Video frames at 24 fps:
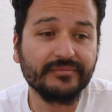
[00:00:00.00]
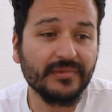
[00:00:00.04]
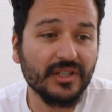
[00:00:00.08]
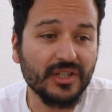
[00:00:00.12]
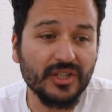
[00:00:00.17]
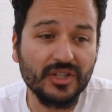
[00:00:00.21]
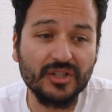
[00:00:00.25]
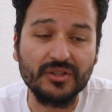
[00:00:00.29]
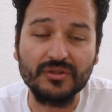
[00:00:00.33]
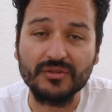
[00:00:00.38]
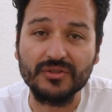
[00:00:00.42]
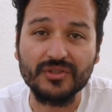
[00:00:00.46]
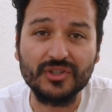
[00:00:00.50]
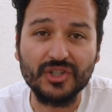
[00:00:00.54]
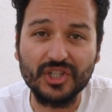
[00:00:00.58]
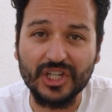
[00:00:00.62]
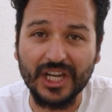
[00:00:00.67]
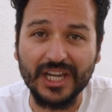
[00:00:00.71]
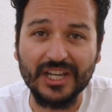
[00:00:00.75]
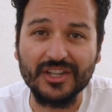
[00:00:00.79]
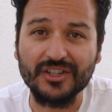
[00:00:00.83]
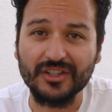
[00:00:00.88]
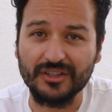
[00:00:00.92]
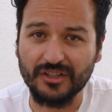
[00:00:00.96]
shoes
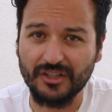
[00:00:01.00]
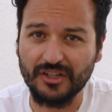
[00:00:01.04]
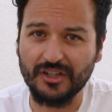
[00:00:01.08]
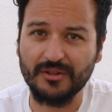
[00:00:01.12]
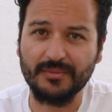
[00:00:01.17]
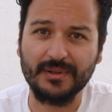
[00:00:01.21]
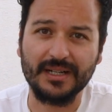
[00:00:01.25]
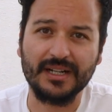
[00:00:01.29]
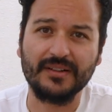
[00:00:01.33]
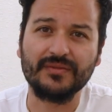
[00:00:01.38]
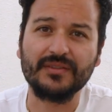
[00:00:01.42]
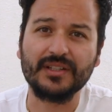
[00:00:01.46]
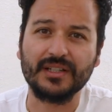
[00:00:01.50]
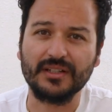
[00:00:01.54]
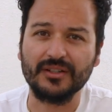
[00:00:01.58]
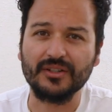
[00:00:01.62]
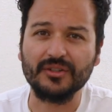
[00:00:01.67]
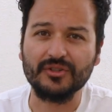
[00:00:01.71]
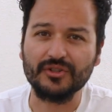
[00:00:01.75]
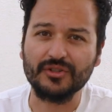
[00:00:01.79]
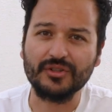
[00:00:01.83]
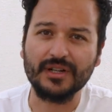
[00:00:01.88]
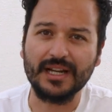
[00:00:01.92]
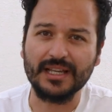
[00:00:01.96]
change a little bit after
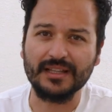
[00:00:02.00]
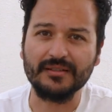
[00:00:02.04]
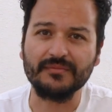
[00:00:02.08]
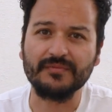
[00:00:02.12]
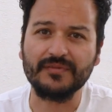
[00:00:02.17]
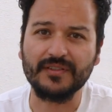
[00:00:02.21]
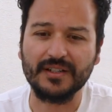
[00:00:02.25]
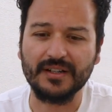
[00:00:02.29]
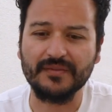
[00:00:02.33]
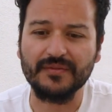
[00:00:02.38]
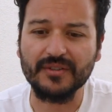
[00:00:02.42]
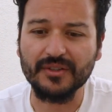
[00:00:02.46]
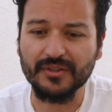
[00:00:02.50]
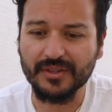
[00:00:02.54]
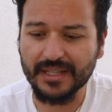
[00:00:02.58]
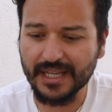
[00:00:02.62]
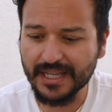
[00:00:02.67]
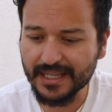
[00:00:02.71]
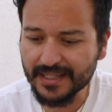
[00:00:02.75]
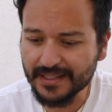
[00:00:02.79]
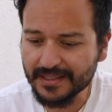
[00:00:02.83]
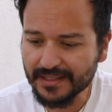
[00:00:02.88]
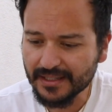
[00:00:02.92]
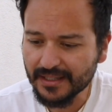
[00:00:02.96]
you try them for a few
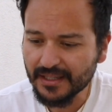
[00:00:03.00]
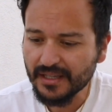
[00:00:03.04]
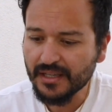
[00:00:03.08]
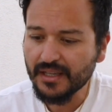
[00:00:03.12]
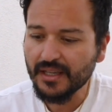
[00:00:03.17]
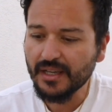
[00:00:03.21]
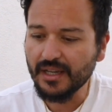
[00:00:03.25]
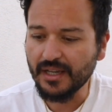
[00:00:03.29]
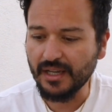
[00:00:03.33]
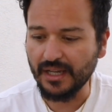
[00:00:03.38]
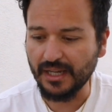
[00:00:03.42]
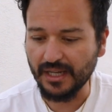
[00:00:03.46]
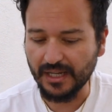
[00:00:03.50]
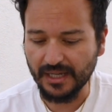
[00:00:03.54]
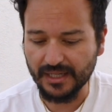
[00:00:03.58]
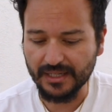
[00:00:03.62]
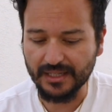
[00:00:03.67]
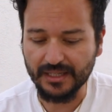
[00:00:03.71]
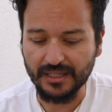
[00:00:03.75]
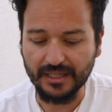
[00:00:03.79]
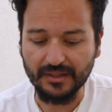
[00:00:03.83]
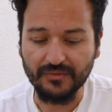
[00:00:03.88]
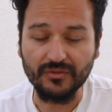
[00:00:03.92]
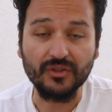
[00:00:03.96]
days.
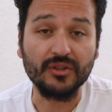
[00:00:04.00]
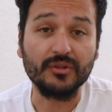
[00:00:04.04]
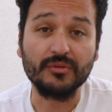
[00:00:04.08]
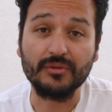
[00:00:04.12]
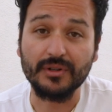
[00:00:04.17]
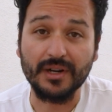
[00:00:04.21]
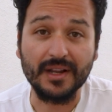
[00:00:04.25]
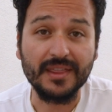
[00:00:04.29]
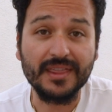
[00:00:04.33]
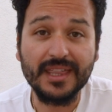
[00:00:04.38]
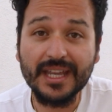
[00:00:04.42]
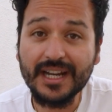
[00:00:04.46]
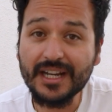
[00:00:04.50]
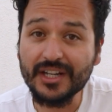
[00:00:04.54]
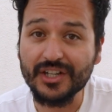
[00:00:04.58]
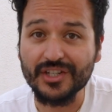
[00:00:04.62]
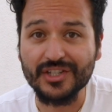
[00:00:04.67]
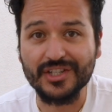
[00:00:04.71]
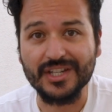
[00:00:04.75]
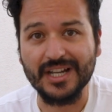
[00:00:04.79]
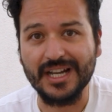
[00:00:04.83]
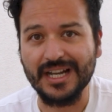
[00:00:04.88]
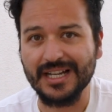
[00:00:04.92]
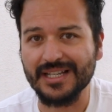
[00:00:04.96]
If you wear thicker
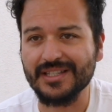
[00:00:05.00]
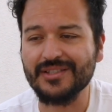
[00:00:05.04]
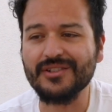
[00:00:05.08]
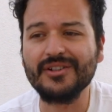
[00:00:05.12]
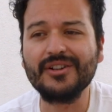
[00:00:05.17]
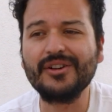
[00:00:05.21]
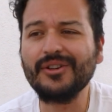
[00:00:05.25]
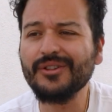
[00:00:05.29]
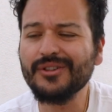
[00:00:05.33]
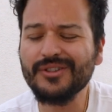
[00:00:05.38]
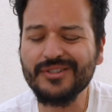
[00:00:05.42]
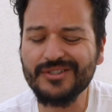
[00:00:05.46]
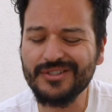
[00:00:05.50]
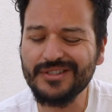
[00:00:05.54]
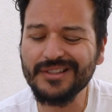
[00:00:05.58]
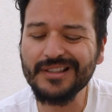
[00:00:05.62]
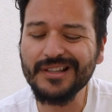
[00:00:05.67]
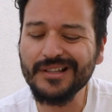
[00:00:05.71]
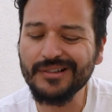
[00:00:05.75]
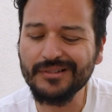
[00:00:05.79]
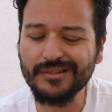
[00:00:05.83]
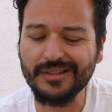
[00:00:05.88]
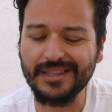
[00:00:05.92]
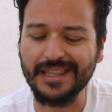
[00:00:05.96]
socks, all those
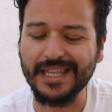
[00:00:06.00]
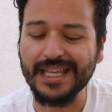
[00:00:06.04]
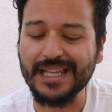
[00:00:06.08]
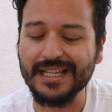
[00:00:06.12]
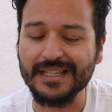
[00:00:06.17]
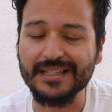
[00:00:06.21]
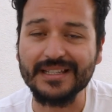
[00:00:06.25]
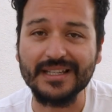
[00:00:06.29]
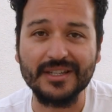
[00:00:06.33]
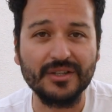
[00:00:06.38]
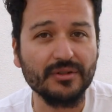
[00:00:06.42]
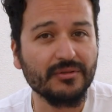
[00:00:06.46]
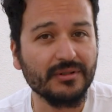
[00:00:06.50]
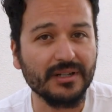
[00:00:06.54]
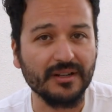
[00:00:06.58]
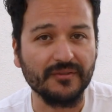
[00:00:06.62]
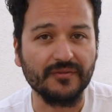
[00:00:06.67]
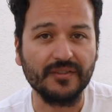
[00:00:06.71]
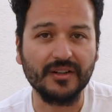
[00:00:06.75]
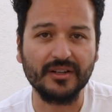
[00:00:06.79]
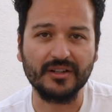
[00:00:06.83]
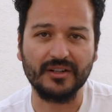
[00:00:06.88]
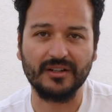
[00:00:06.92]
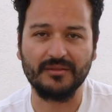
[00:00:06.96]
little things that you want to
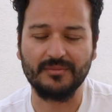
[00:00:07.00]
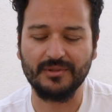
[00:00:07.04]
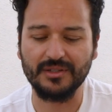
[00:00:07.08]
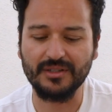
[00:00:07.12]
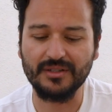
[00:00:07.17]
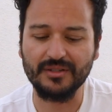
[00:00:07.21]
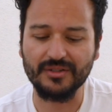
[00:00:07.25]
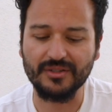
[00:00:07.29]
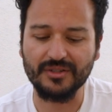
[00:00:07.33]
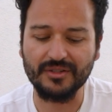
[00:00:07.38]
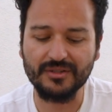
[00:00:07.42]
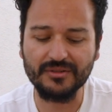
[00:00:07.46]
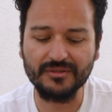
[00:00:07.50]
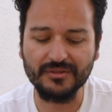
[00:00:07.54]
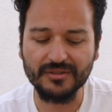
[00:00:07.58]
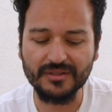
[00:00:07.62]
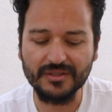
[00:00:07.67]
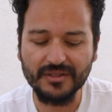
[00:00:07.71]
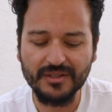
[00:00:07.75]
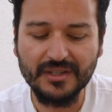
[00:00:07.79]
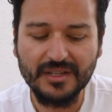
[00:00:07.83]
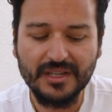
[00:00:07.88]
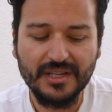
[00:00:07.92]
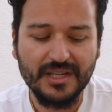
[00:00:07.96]
figure out about your
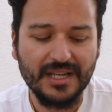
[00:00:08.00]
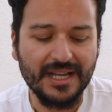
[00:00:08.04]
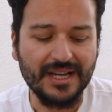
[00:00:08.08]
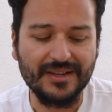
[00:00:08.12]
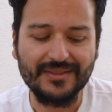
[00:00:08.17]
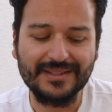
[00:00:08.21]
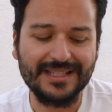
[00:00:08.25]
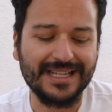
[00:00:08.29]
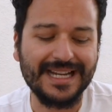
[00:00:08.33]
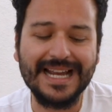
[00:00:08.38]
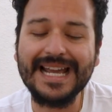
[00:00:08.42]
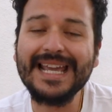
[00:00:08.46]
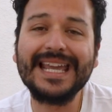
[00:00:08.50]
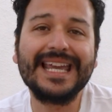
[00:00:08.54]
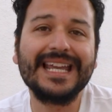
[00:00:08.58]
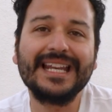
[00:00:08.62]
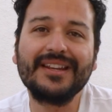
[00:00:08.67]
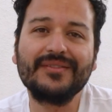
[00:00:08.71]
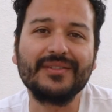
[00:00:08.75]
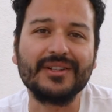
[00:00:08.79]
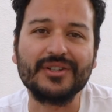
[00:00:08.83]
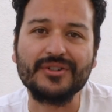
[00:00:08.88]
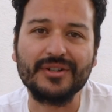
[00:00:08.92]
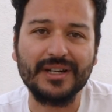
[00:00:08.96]
shoes. I was like, I can't
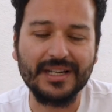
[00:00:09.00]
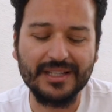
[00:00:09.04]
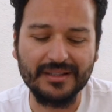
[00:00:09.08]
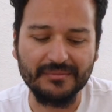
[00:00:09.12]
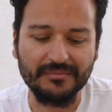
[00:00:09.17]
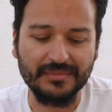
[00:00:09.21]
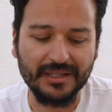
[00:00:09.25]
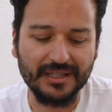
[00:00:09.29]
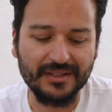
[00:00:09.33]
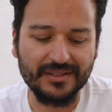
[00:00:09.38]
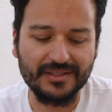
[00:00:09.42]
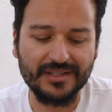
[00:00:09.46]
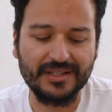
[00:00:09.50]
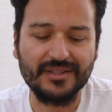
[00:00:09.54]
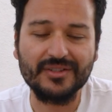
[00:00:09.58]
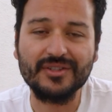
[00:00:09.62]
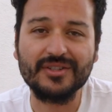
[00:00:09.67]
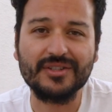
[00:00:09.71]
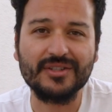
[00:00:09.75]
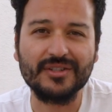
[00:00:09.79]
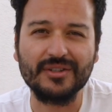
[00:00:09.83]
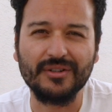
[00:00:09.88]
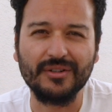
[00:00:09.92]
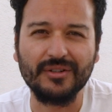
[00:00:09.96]
even try them because they're
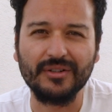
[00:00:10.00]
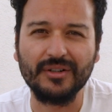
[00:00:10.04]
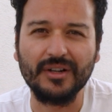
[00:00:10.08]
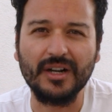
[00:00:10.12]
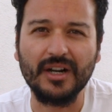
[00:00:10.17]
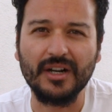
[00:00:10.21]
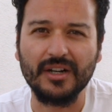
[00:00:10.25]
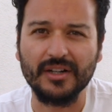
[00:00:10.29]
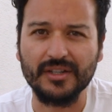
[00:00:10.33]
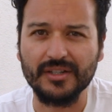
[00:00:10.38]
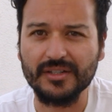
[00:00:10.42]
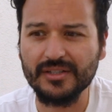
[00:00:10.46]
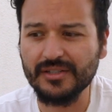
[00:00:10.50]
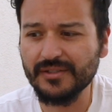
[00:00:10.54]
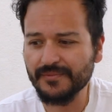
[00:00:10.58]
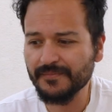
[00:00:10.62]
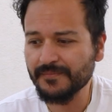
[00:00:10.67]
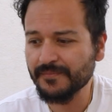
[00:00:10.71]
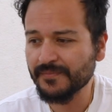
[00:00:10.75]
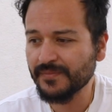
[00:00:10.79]
just so large.